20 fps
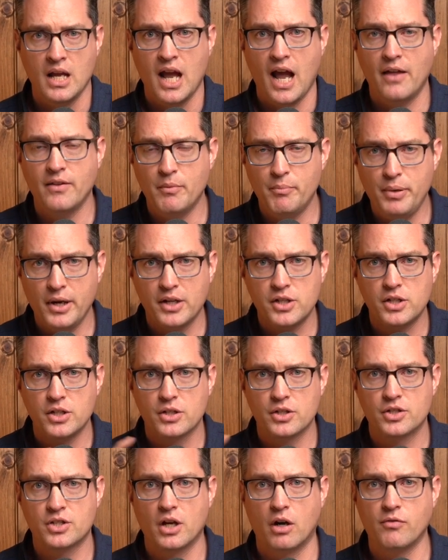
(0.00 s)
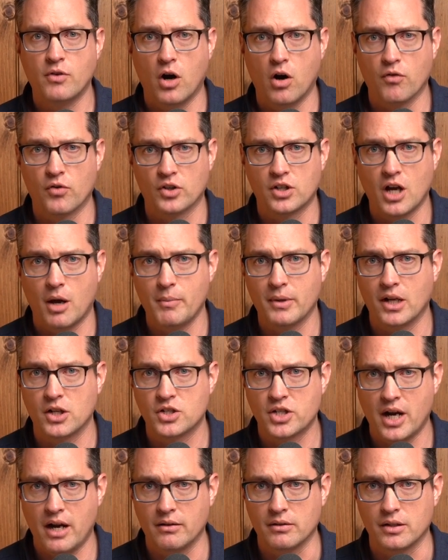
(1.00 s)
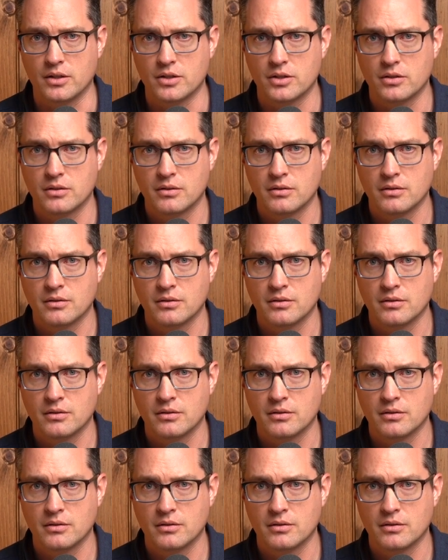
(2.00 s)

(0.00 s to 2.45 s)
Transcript: and then picture yourself overcoming a challenge,